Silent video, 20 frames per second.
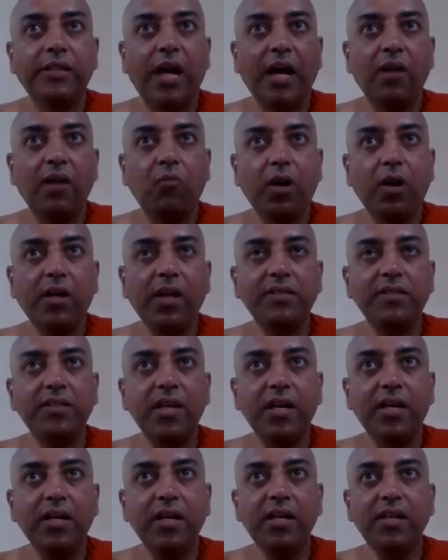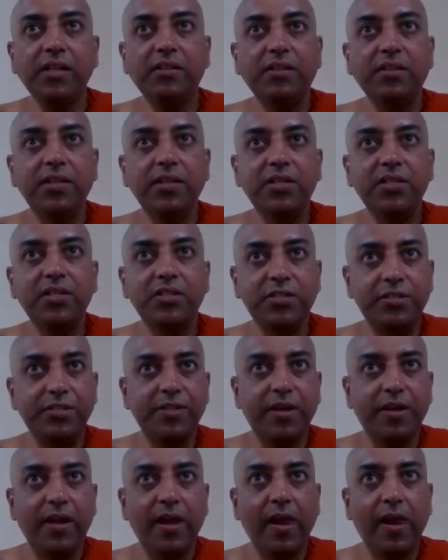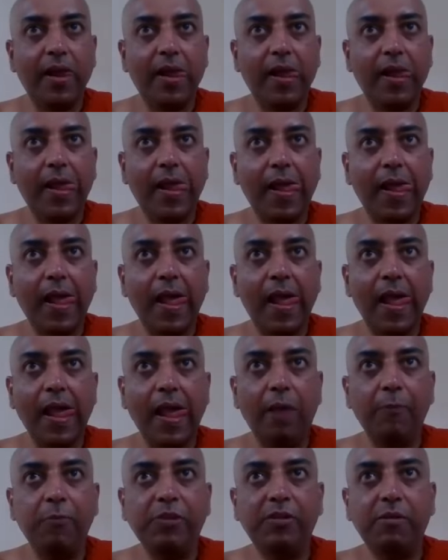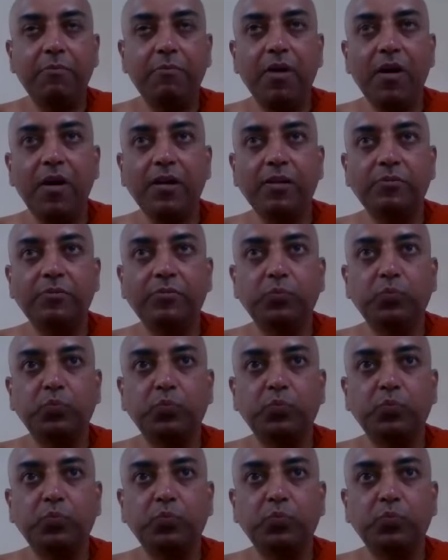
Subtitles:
and what exactly this Abhidhamma,